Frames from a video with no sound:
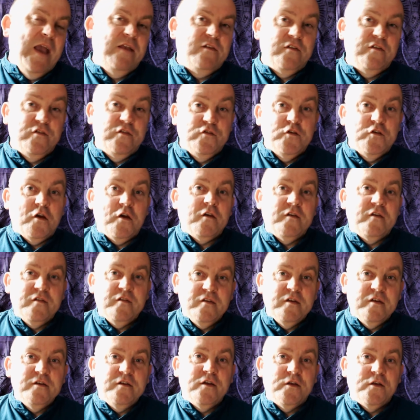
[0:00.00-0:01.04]
it's
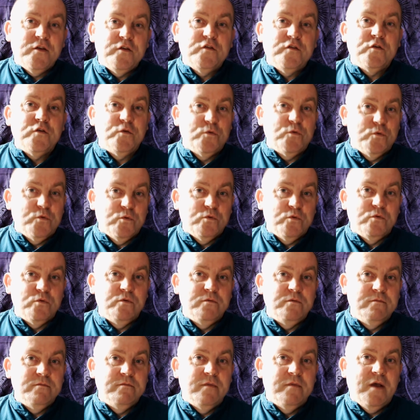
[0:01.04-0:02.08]
just another
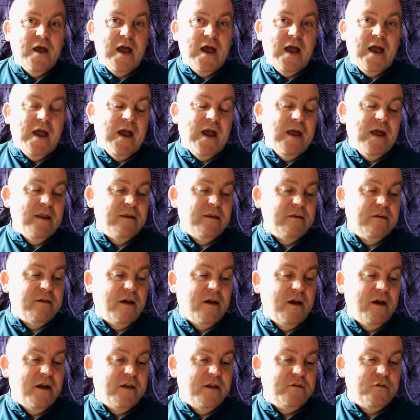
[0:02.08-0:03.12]
tool, and
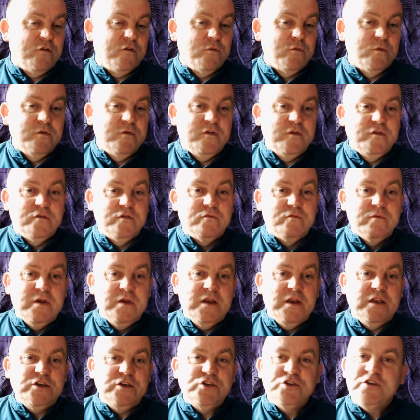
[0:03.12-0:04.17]
I just wanted to
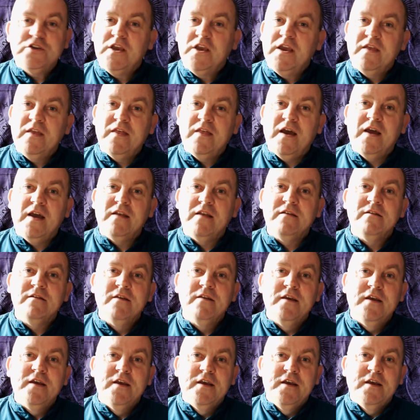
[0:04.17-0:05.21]
really share that,
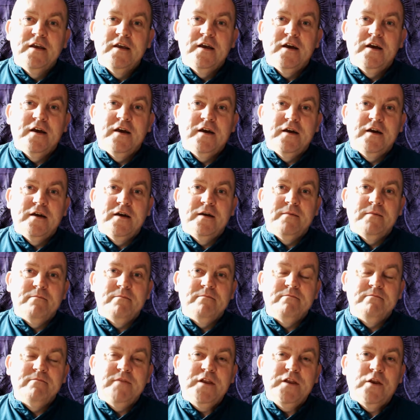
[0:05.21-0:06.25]

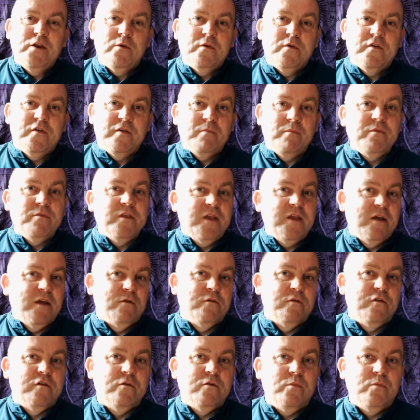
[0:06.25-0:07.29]
as something
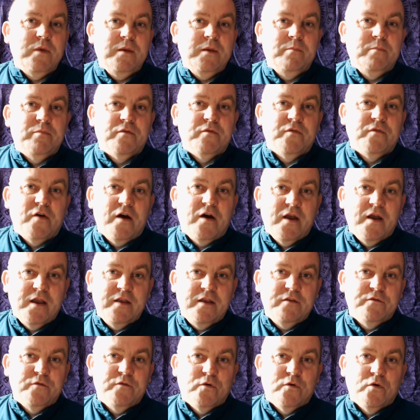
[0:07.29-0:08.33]
else that we
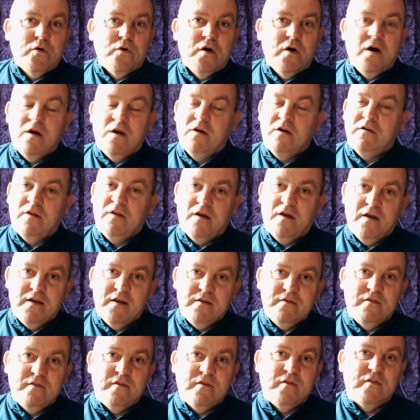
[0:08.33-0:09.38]
provide for our
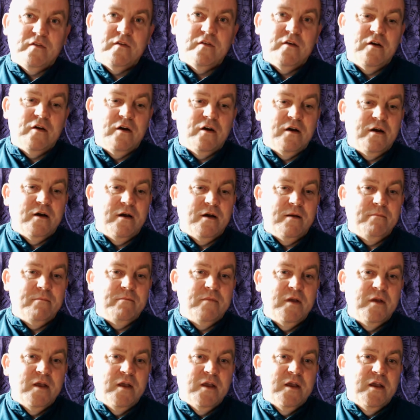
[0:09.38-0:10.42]
clients.
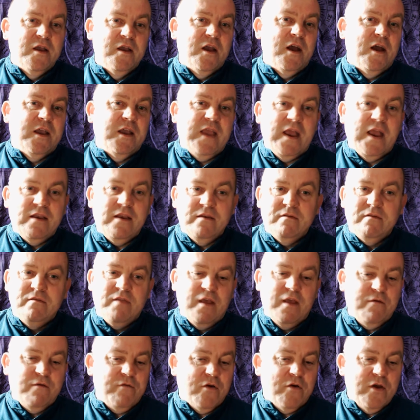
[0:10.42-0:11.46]
Again,
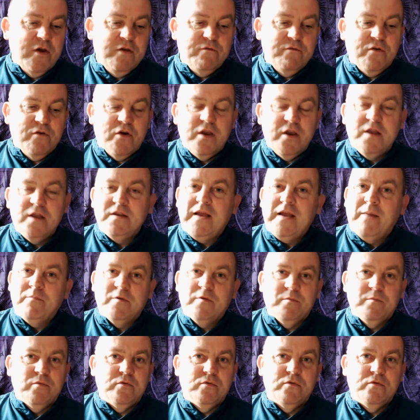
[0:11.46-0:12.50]
they're very, very
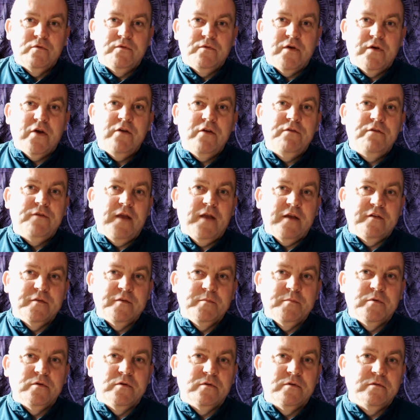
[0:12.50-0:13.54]
adaptable, very
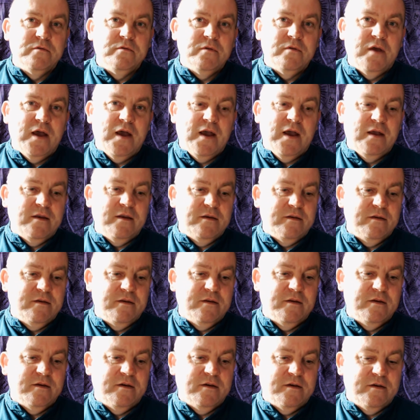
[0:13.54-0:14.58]
flexible,
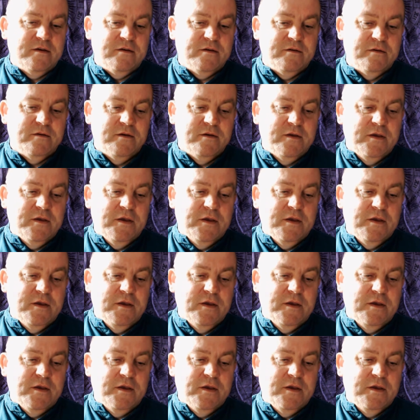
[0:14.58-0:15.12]
and